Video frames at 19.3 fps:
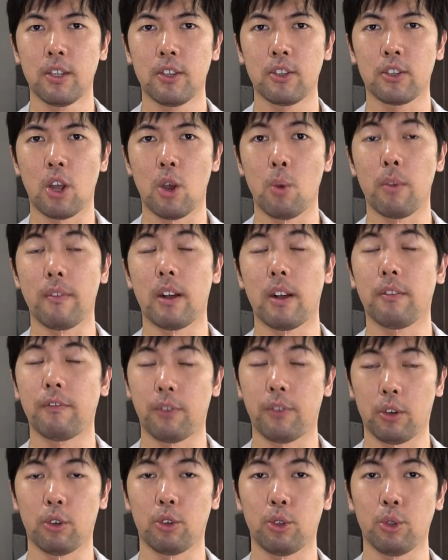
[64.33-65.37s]
So without
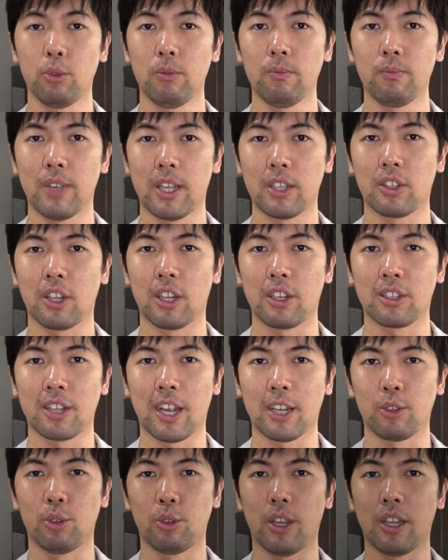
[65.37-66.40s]
further ado, let's
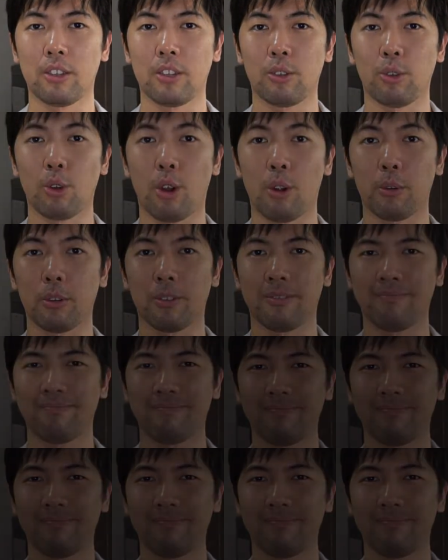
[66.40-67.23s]
kickstart today's tutorial.